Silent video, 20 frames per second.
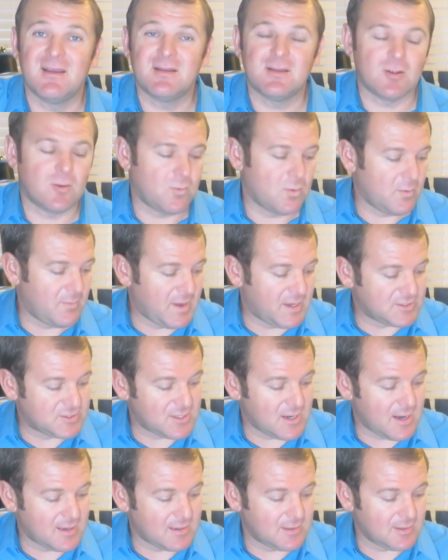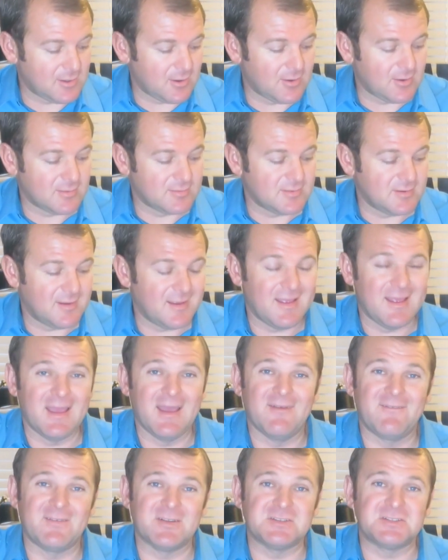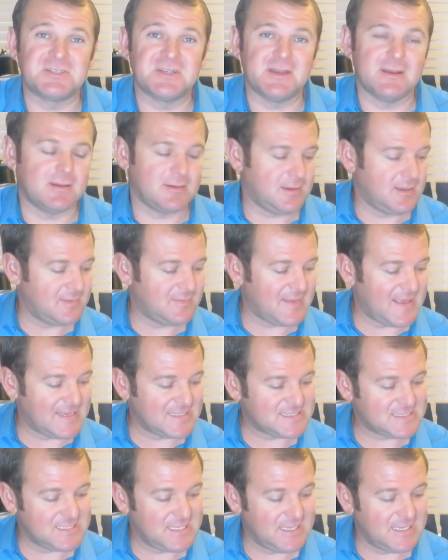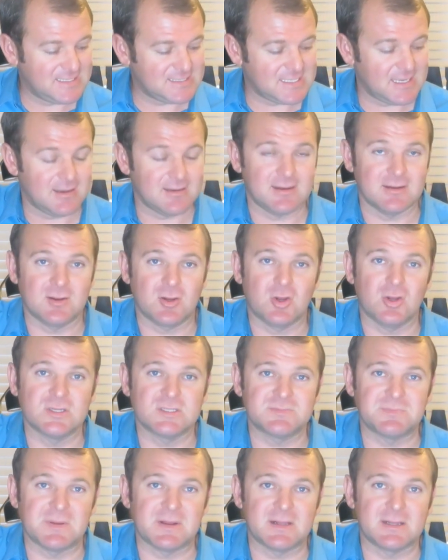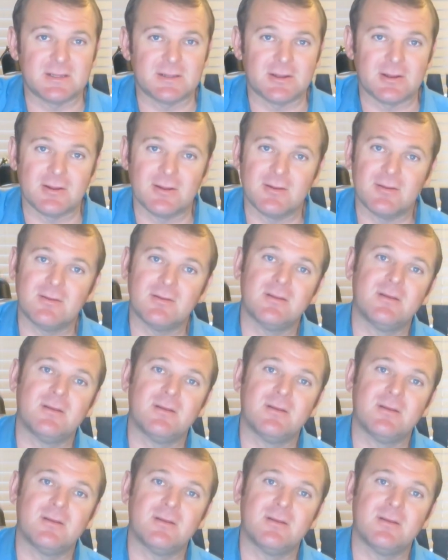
don't worry about trying to learn F and G. Get that C sounding crisp and clear. And